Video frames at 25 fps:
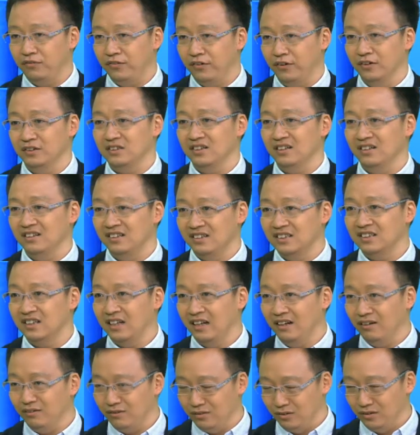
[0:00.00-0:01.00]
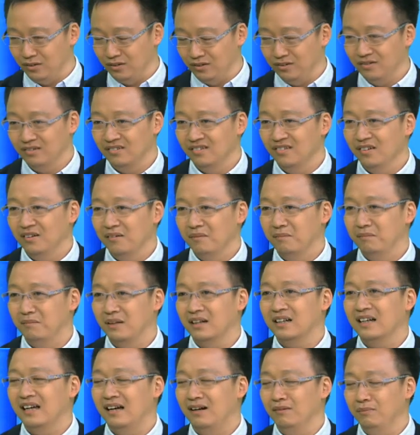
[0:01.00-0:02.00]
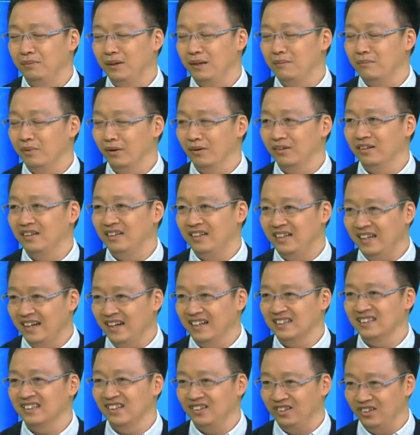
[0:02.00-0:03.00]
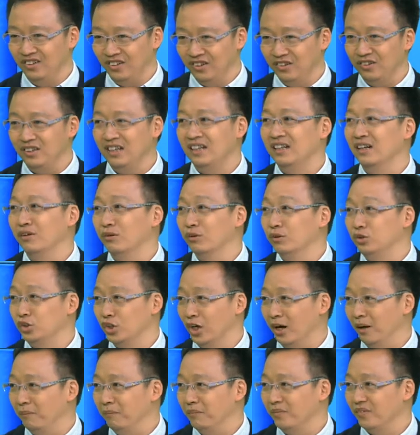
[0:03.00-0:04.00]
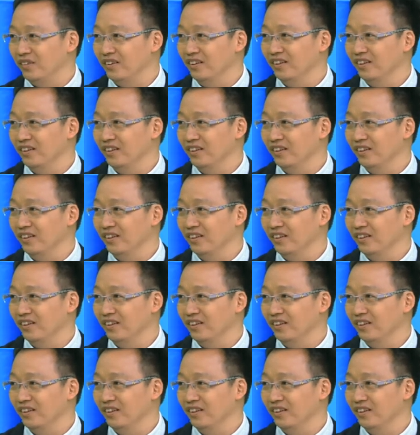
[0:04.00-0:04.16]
first, this tell Macau people, yes, you did a good job.